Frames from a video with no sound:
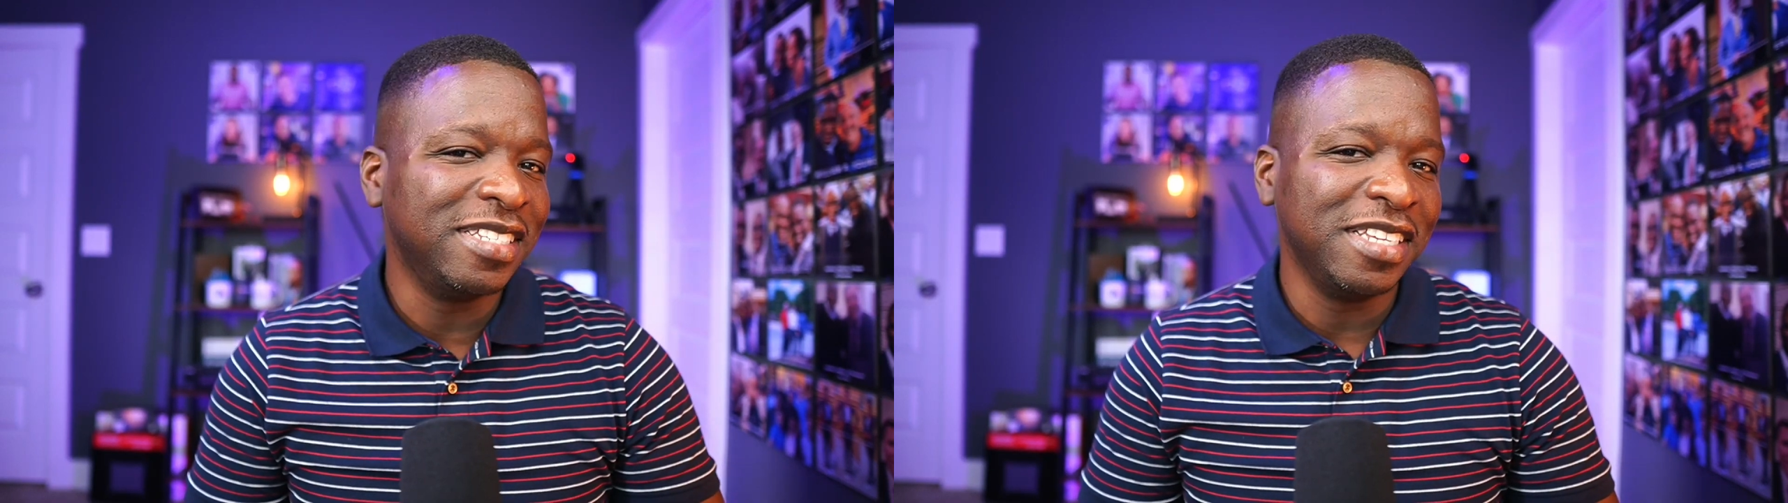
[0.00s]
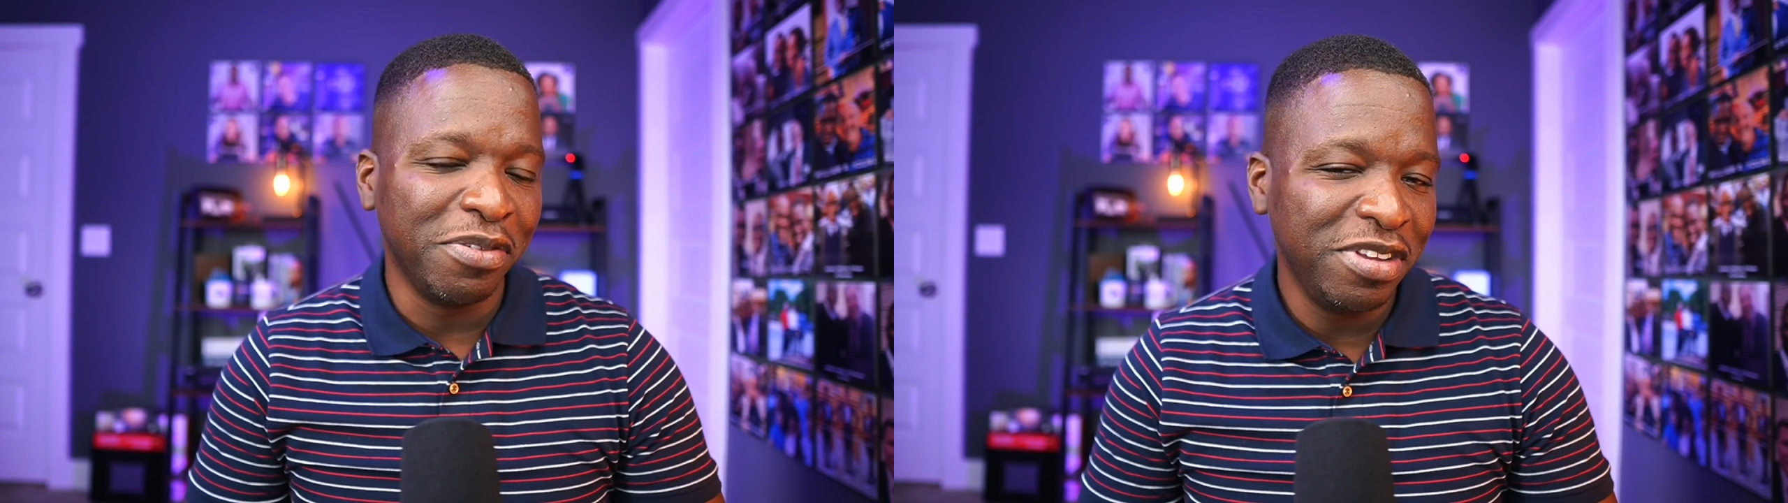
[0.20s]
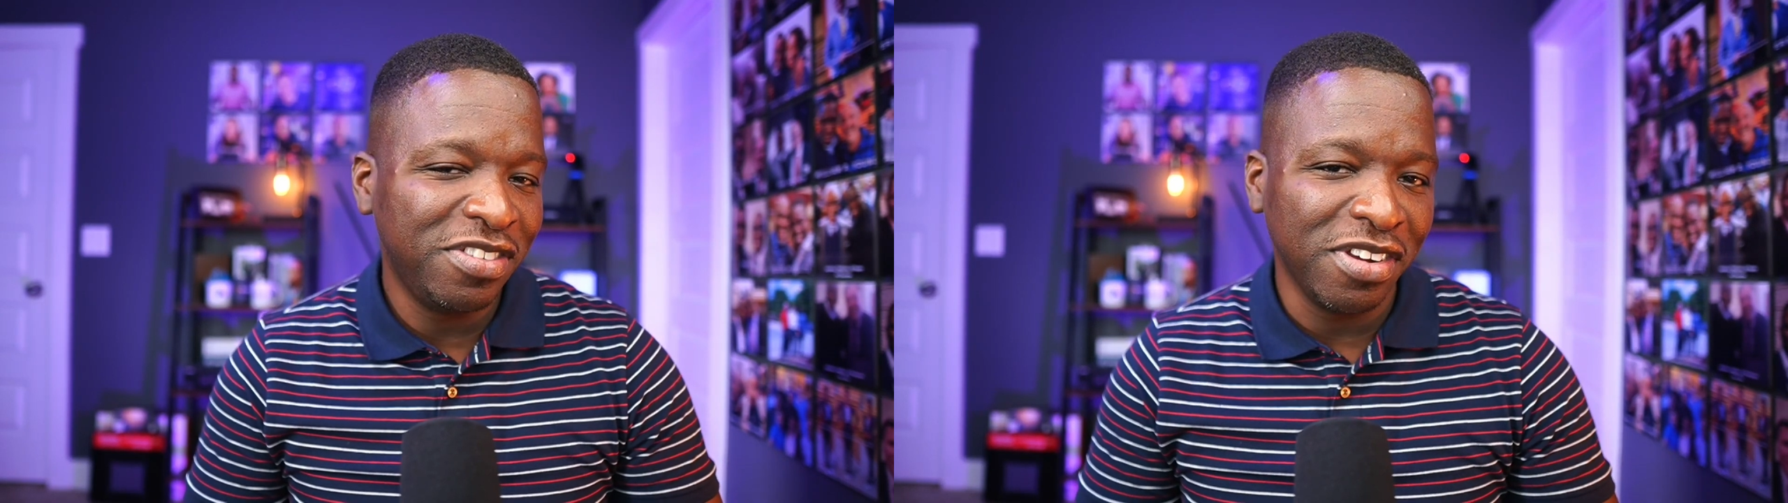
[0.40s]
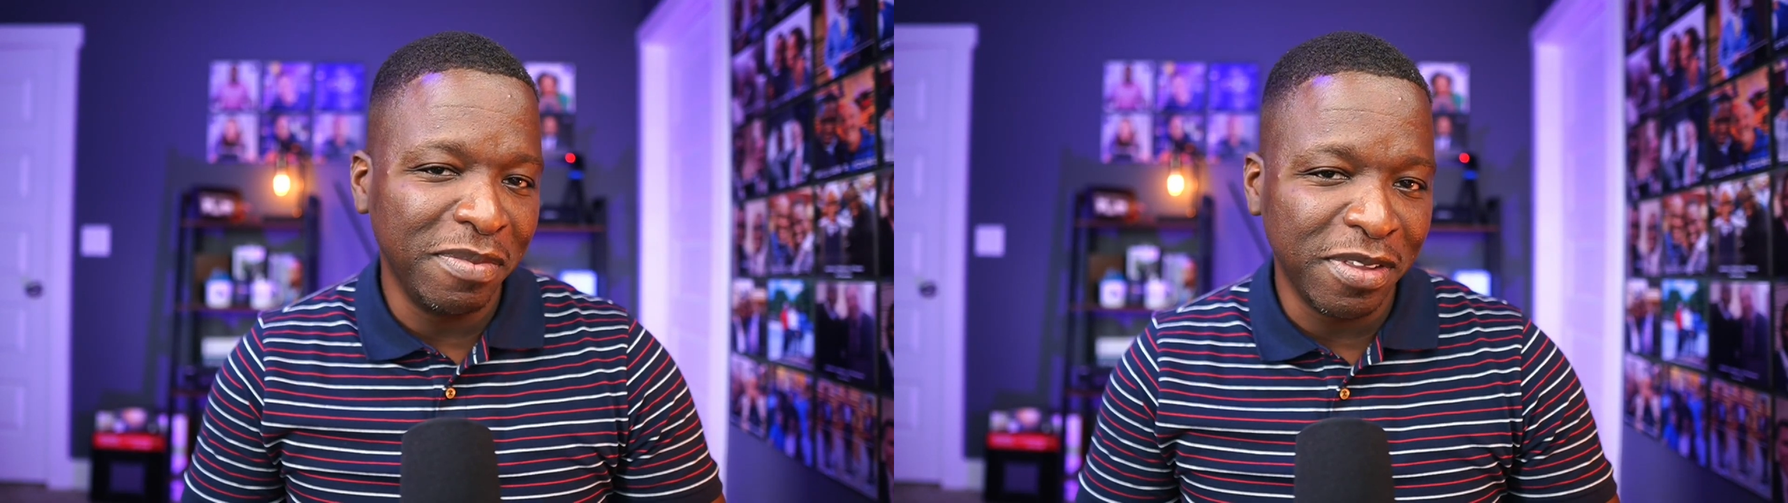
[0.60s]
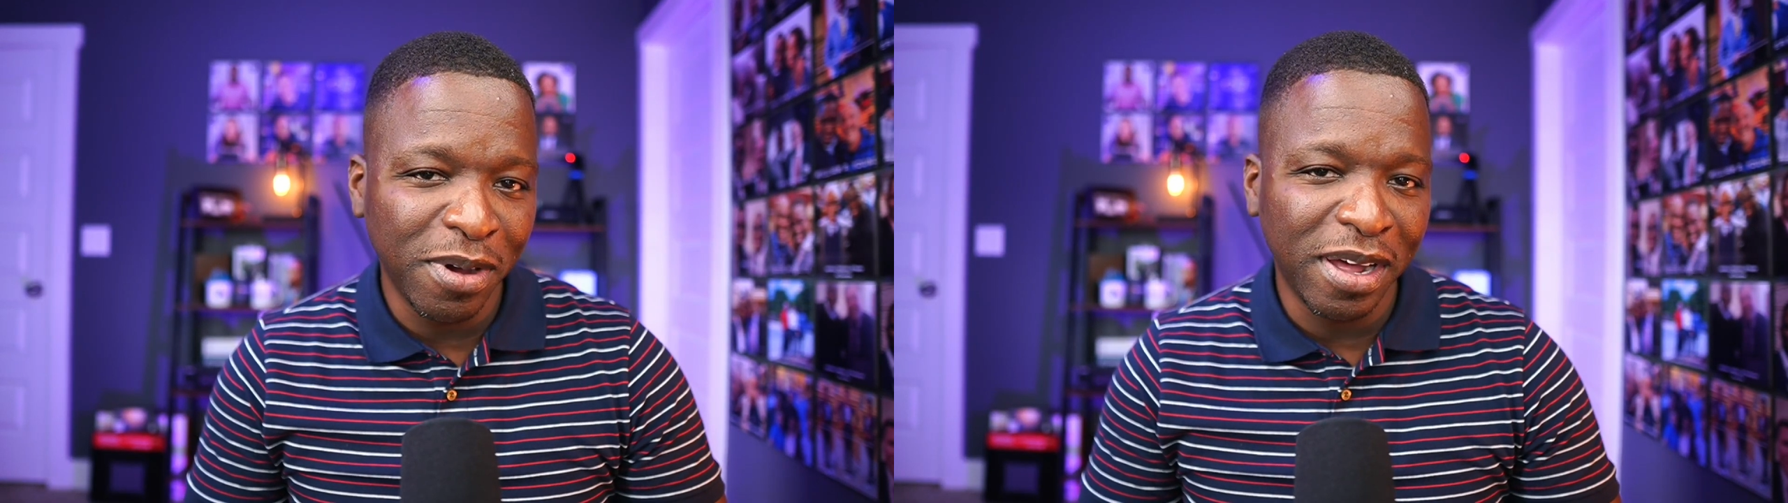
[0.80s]
this in
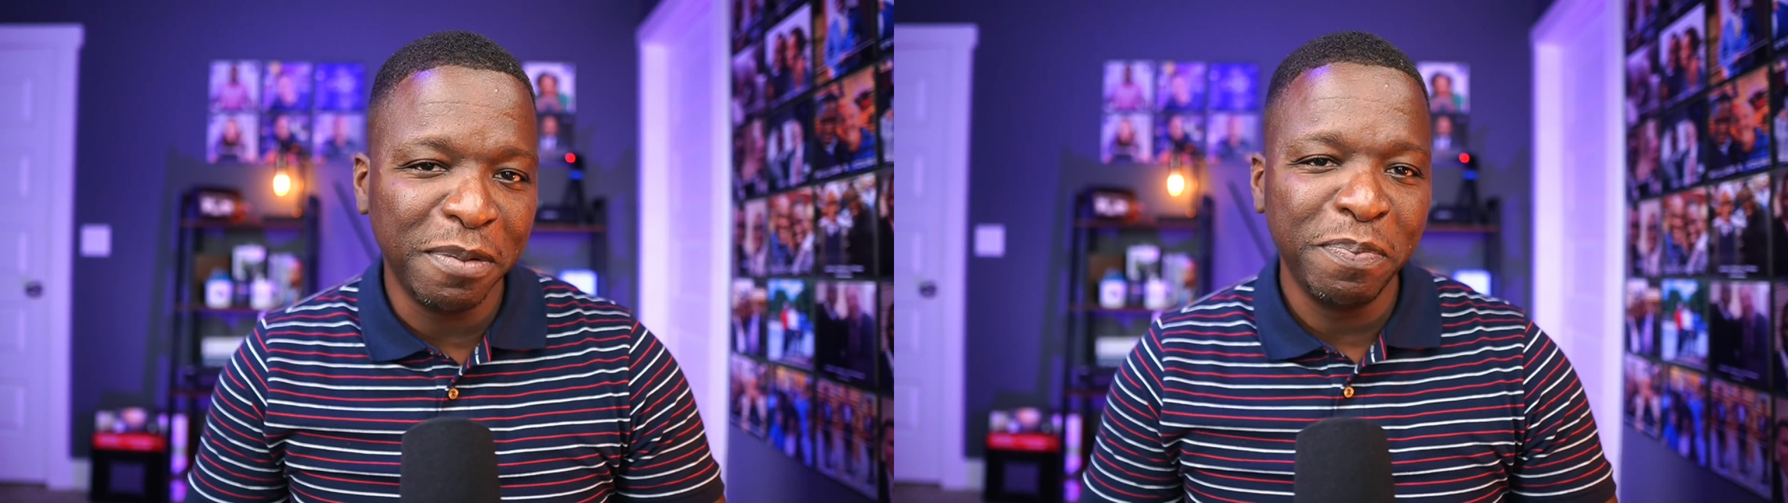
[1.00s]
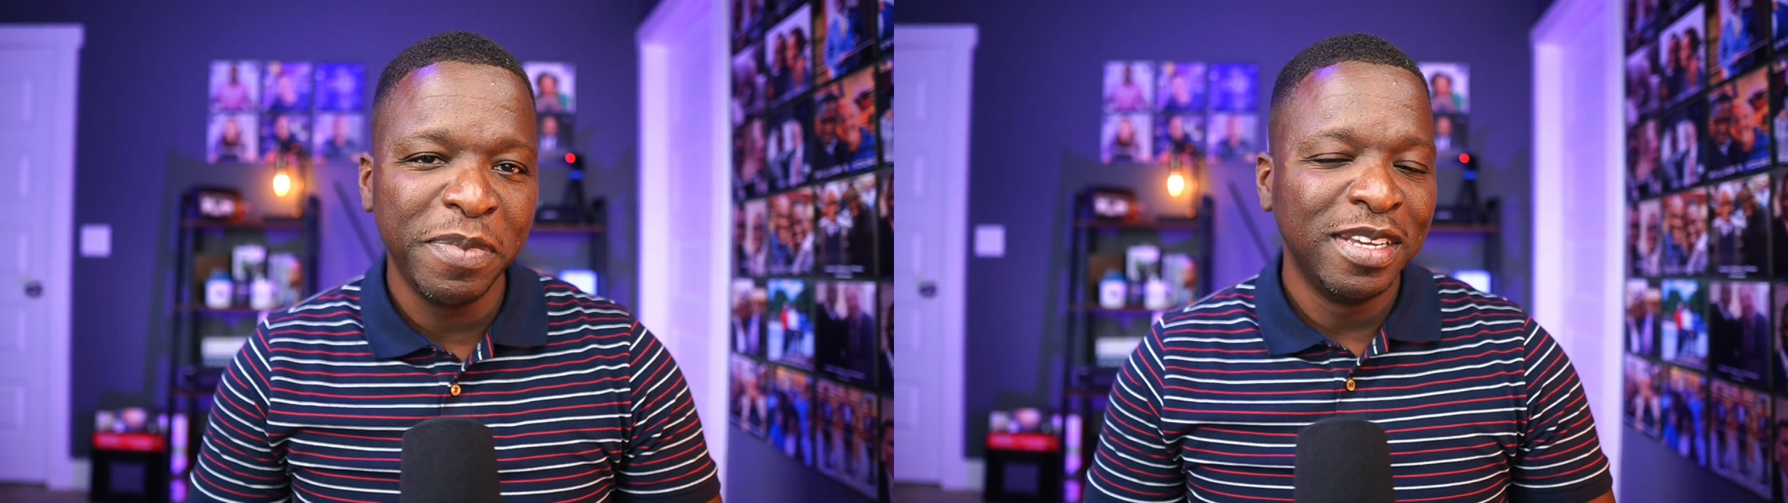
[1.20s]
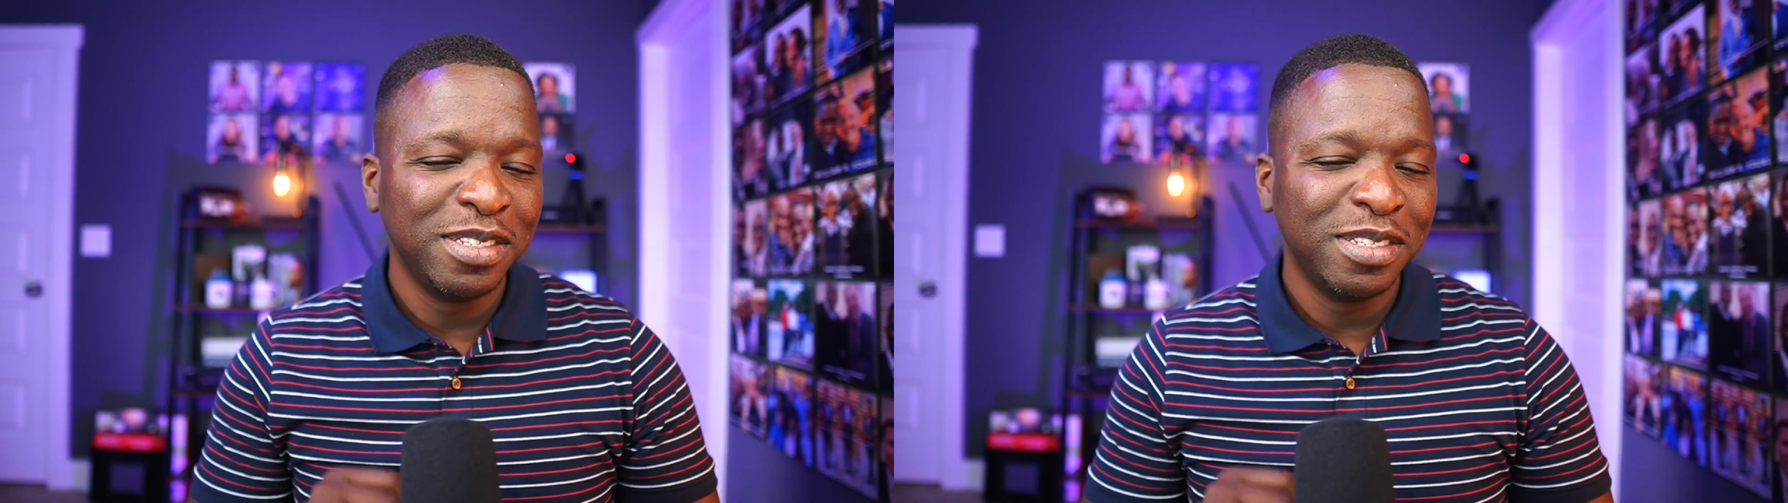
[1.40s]
Restream as well.